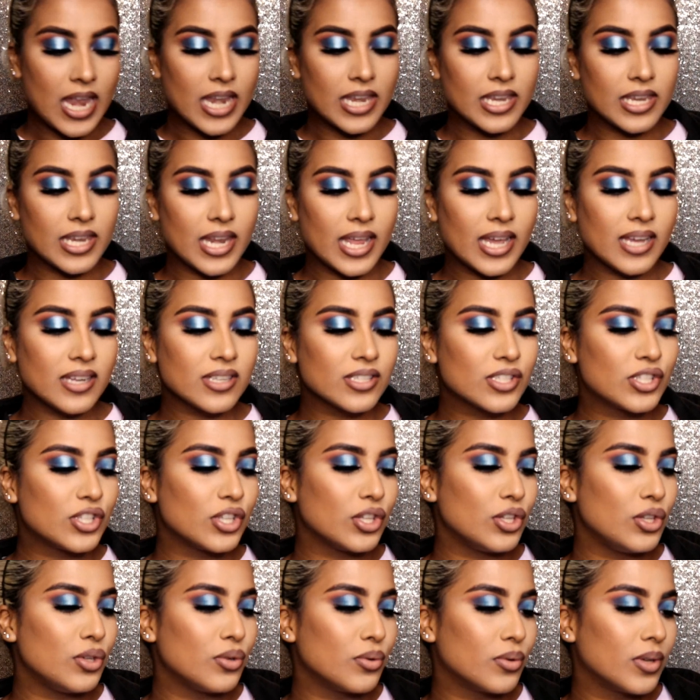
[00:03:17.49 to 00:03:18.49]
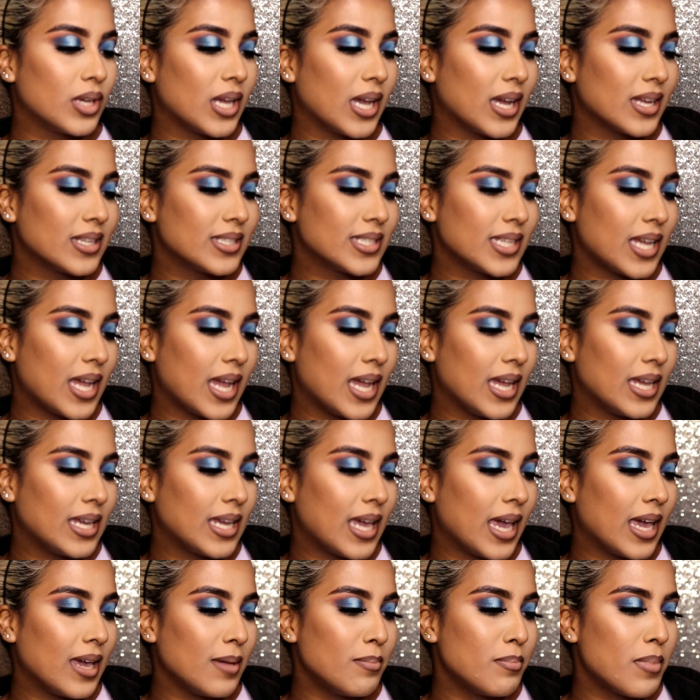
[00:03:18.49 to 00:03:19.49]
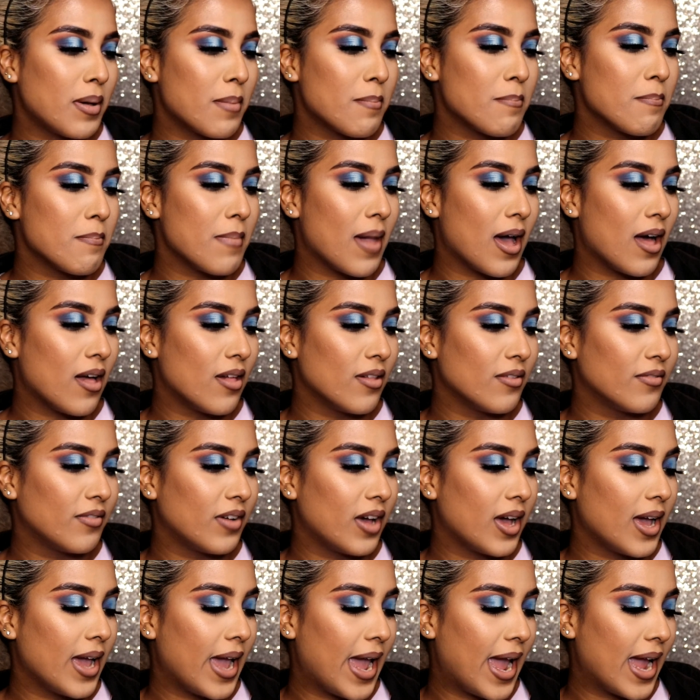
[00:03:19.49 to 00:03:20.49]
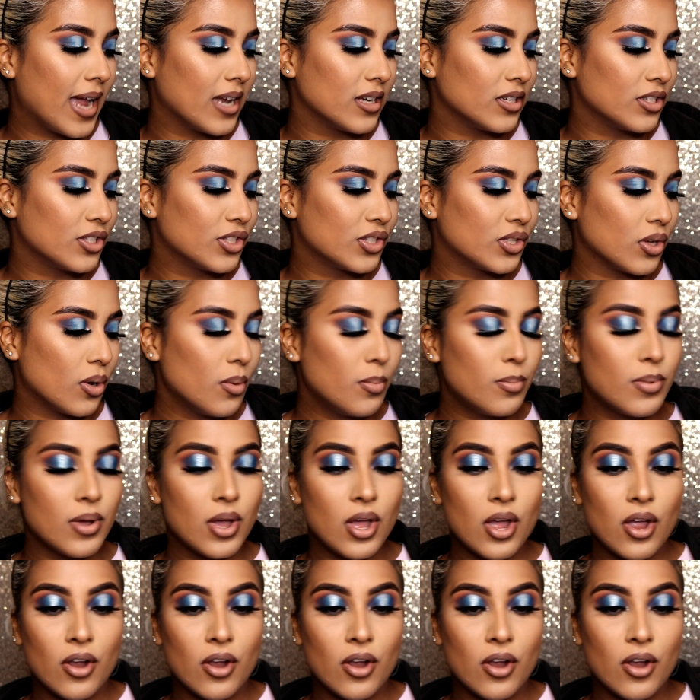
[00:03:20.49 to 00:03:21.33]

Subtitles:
Next you get a Cape Malva hand soap